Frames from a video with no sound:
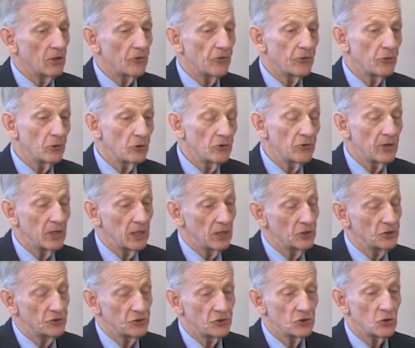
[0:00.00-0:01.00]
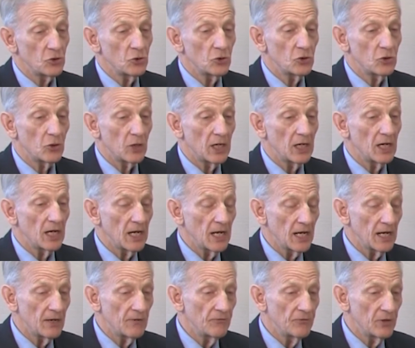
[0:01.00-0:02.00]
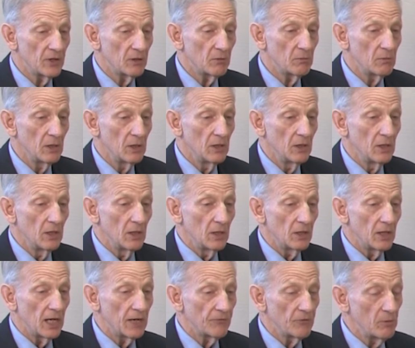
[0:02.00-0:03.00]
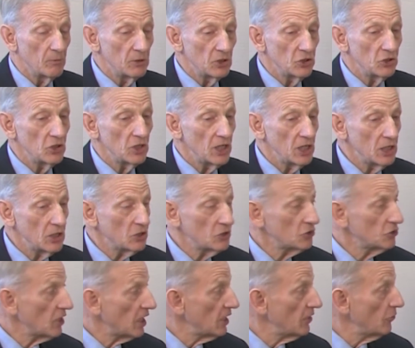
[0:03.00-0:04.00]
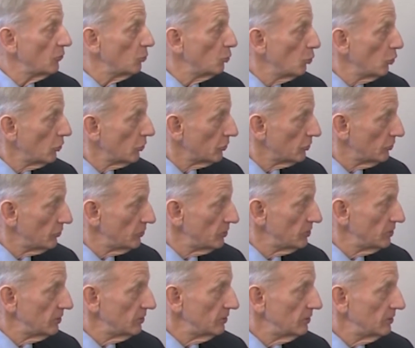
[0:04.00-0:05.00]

the third thing is to try to have the machine say the word,